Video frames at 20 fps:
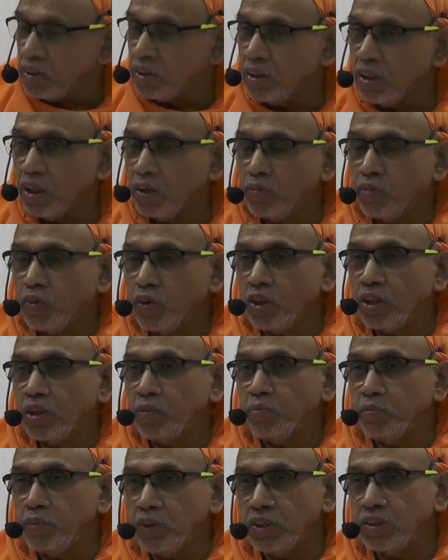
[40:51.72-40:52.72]
Therefore they
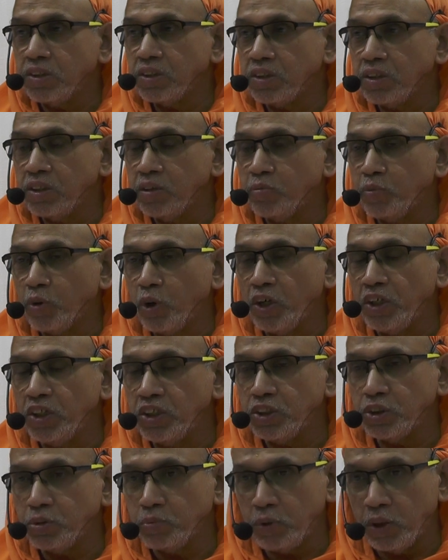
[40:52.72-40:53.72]
miss the
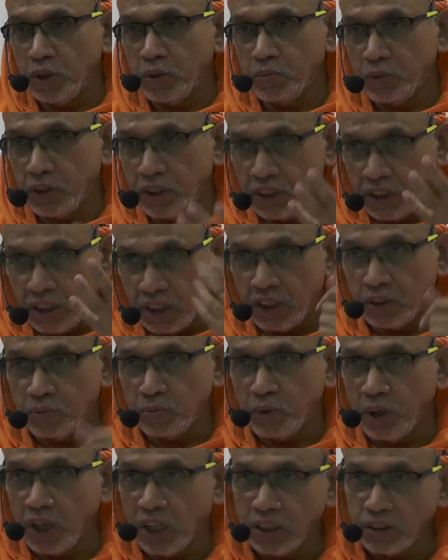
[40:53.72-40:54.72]
points made by great
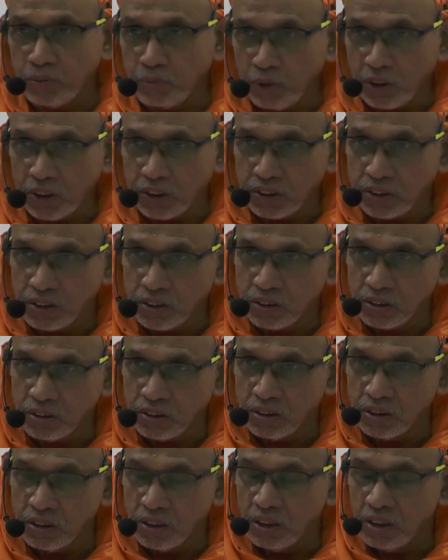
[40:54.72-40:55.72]
Mahatmas.
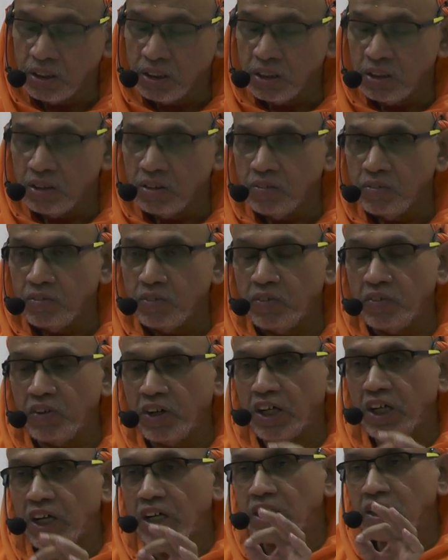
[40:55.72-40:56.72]

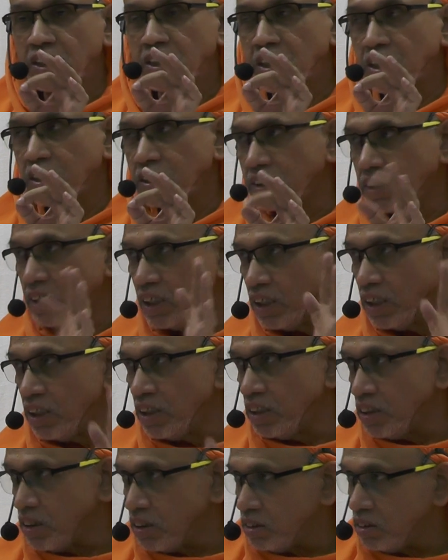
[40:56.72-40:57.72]
Vivekananda said,
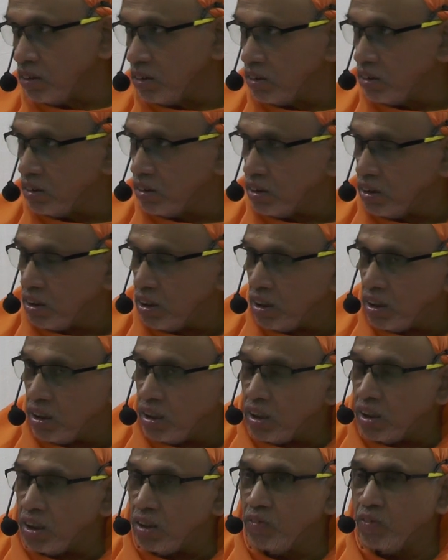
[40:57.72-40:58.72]

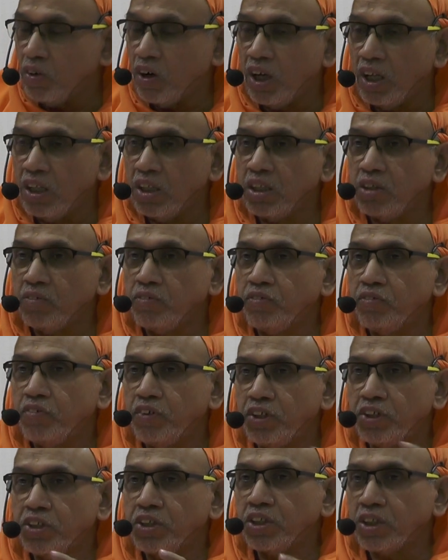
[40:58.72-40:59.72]
if all the
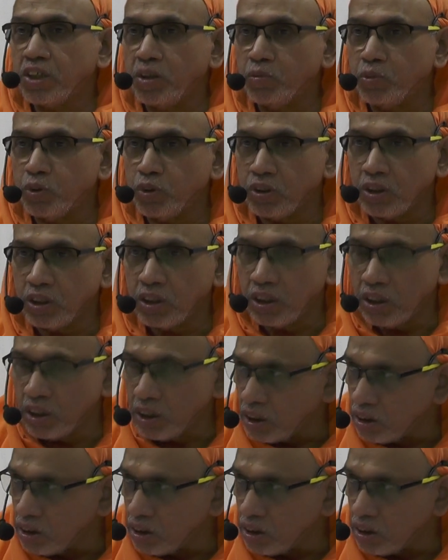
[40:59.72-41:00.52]
fish come together